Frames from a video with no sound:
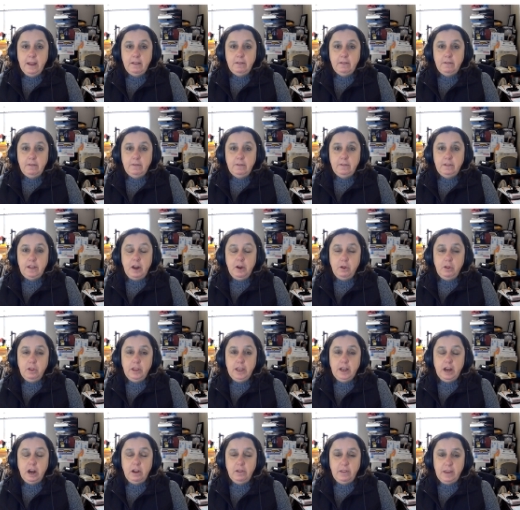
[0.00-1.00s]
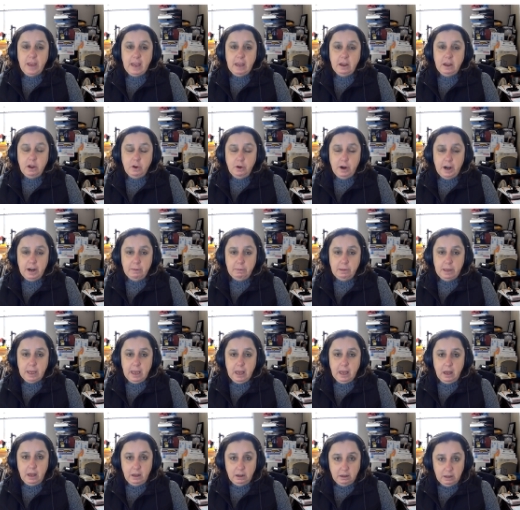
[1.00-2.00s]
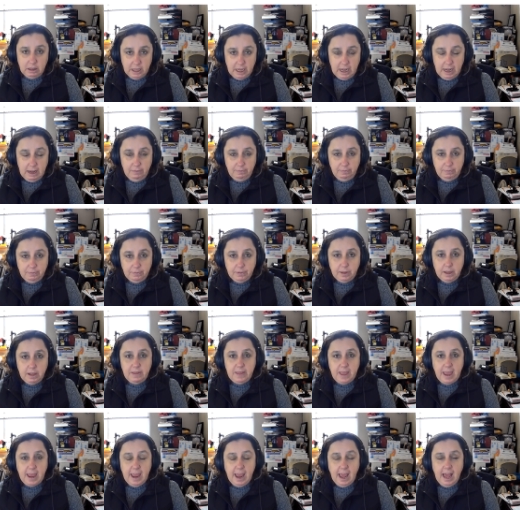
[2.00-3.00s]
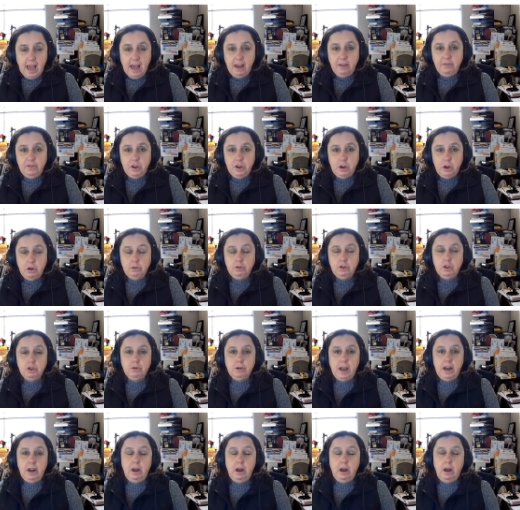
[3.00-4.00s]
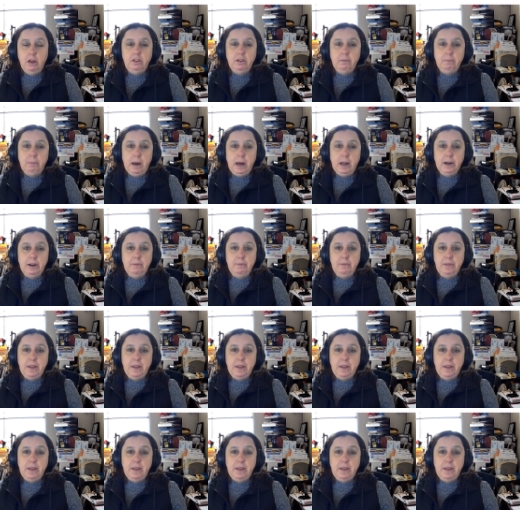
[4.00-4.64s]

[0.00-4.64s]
Not only are they incredibly ugly, they have no tread on the bottom.